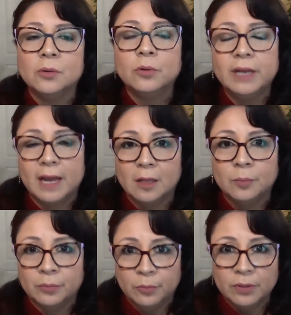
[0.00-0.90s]
would
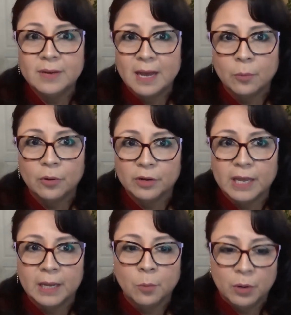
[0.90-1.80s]
help with
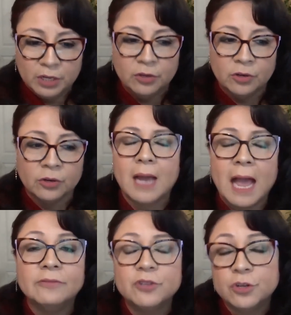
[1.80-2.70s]
networking
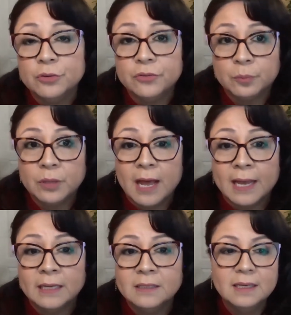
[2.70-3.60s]
after you've applied.